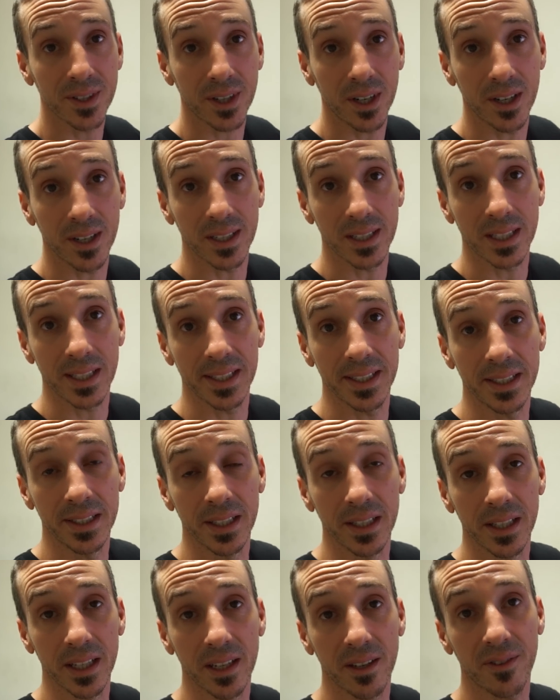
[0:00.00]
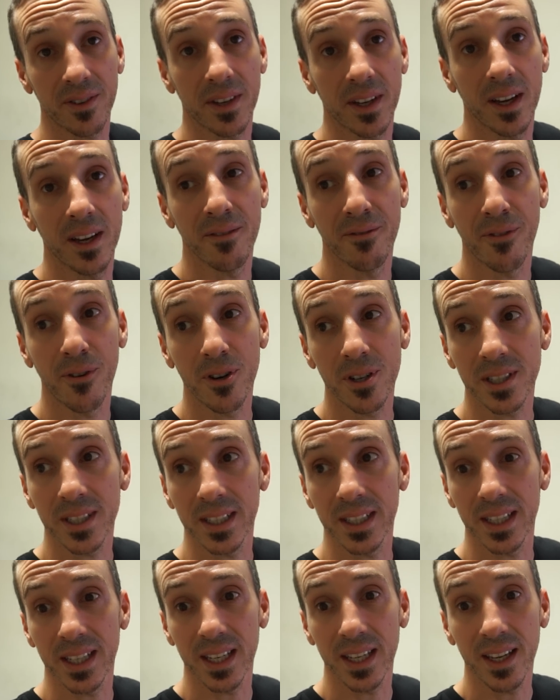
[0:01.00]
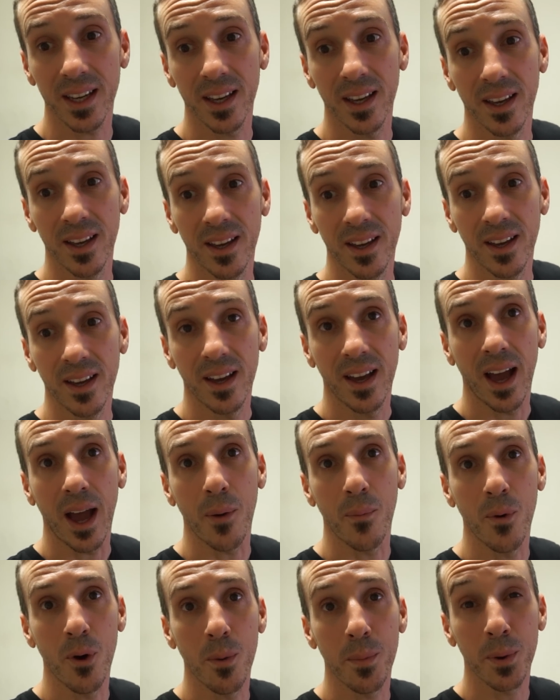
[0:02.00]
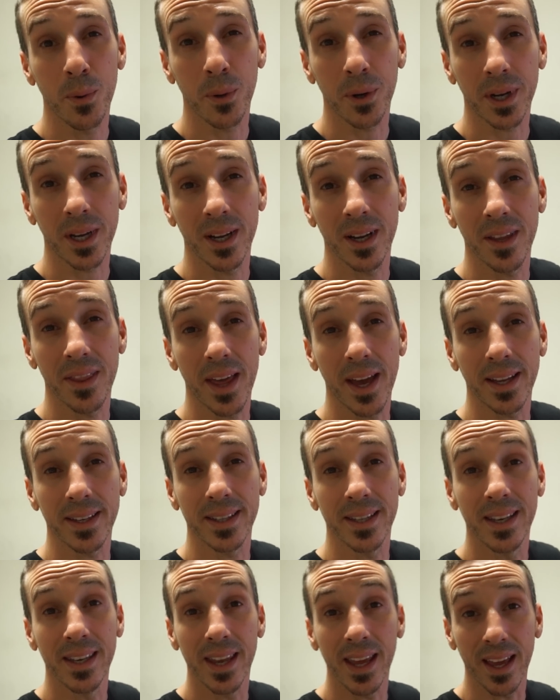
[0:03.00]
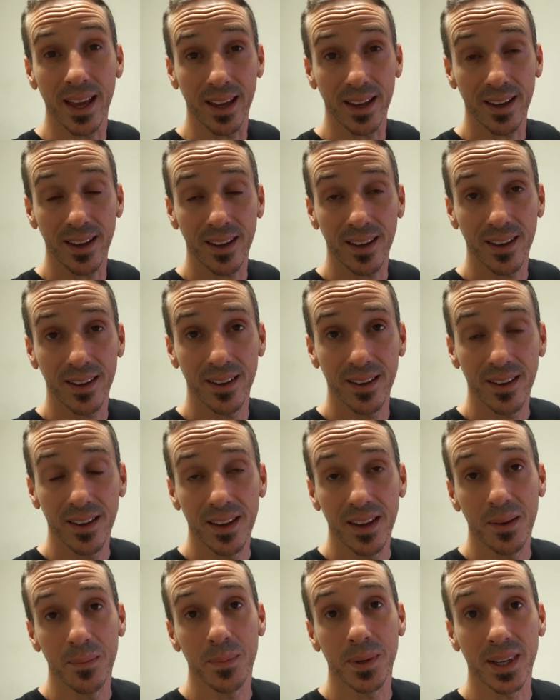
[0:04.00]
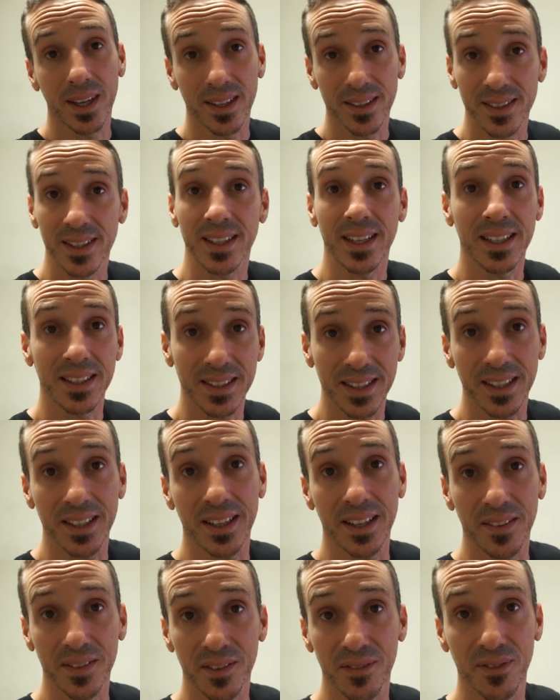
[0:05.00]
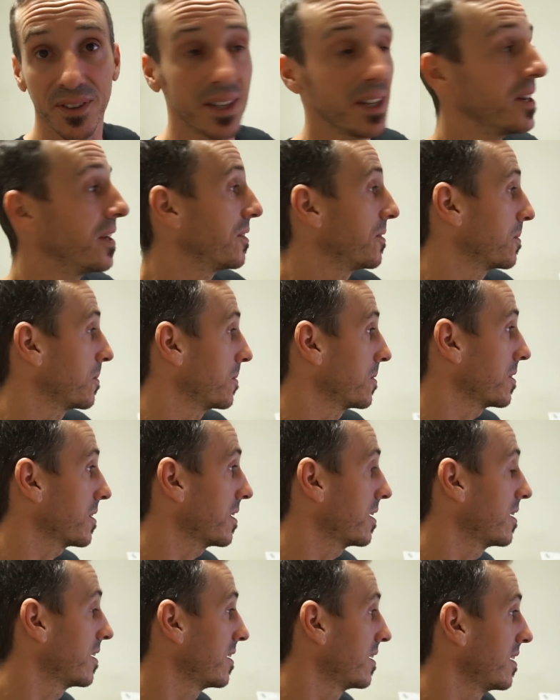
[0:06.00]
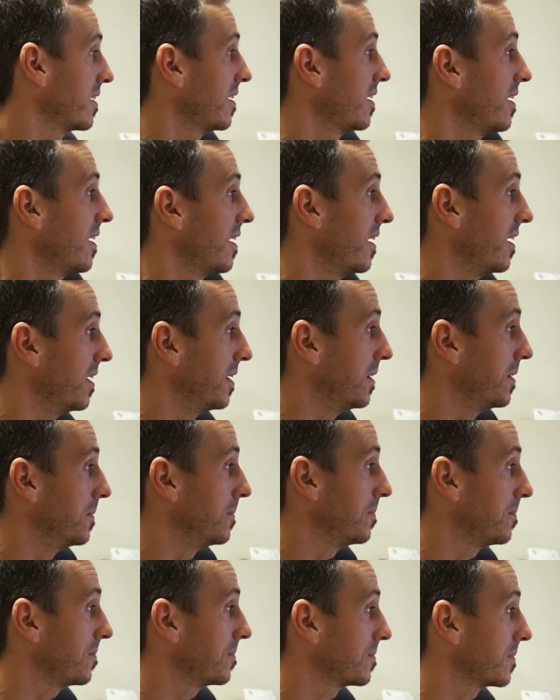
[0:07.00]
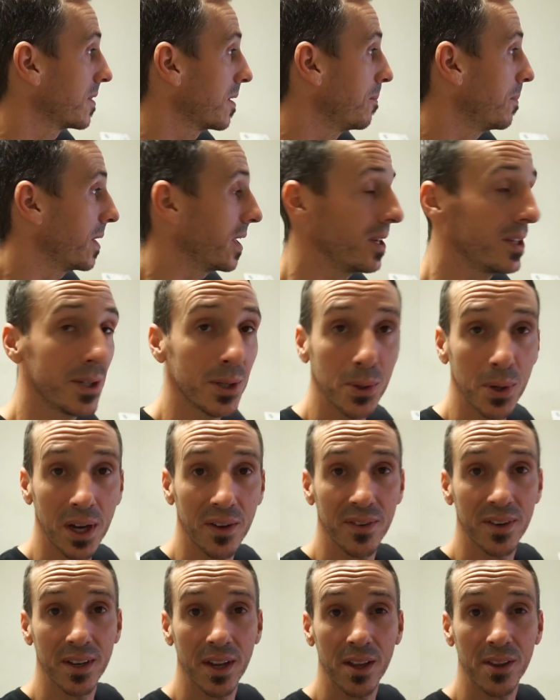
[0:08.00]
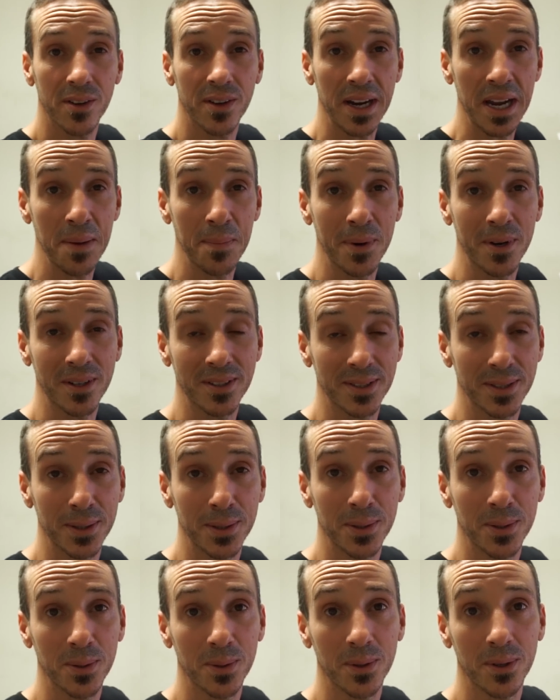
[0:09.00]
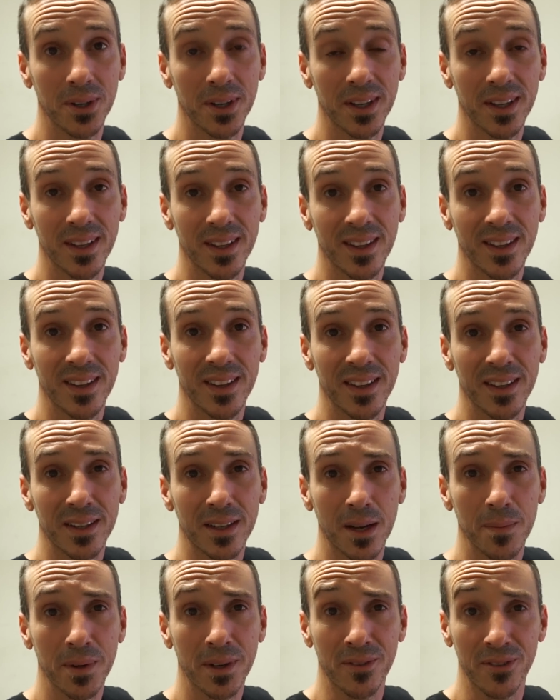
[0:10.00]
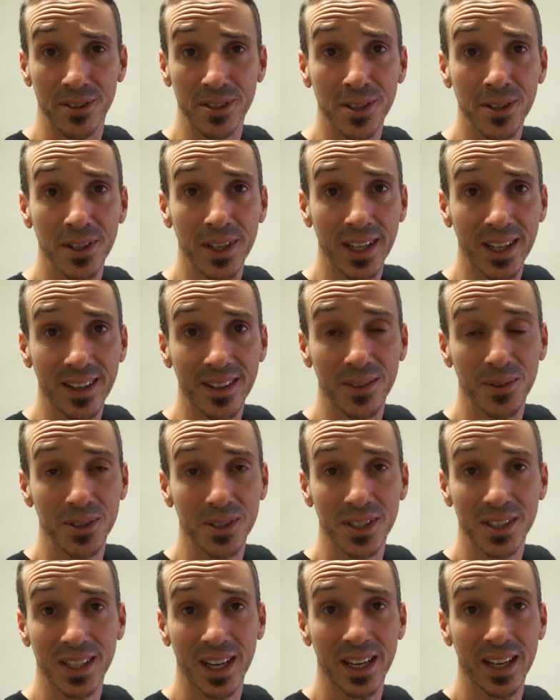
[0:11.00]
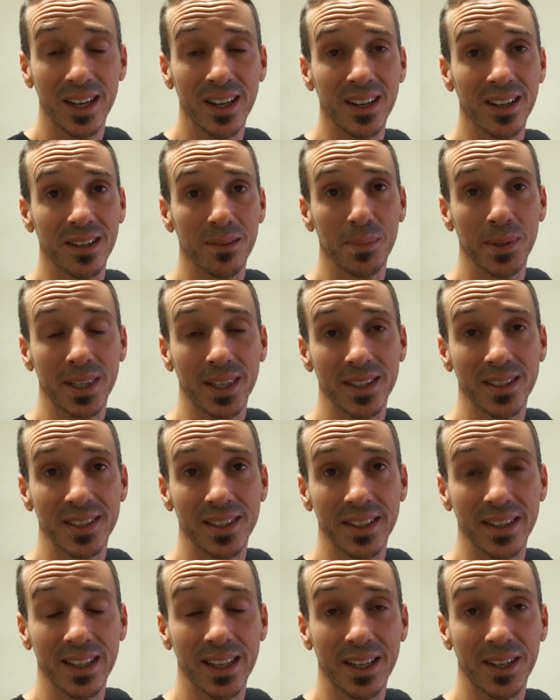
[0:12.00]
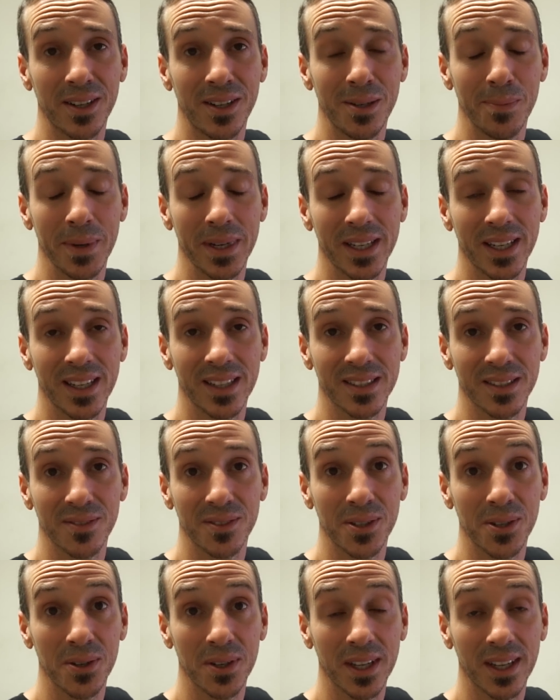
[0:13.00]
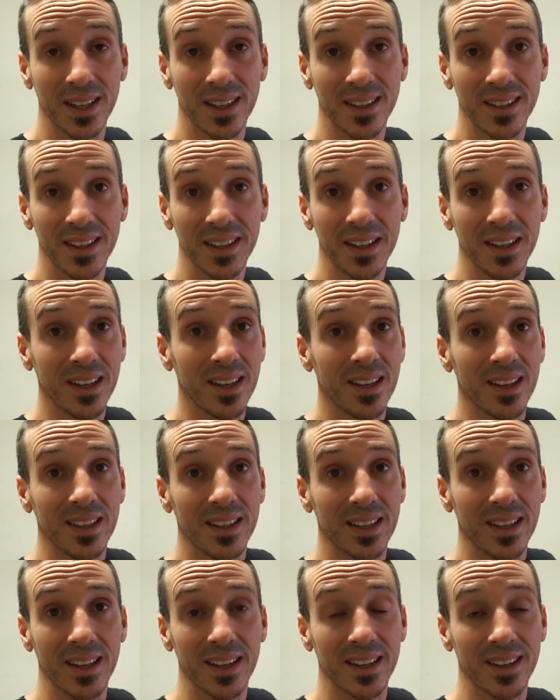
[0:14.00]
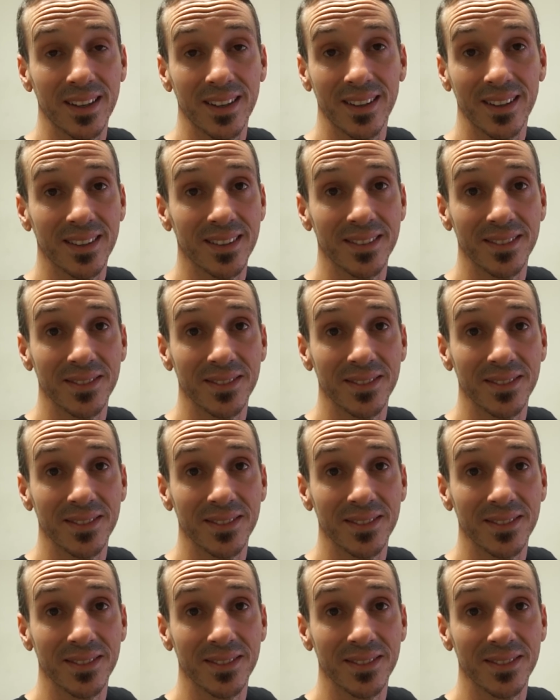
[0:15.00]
car is still on the lift. Unfortunately, I won't be working on that today because, like I said, I have to fit in other work. But I do have another MR2 coming for tuning, which is kind of odd because in like all my days of tuning, I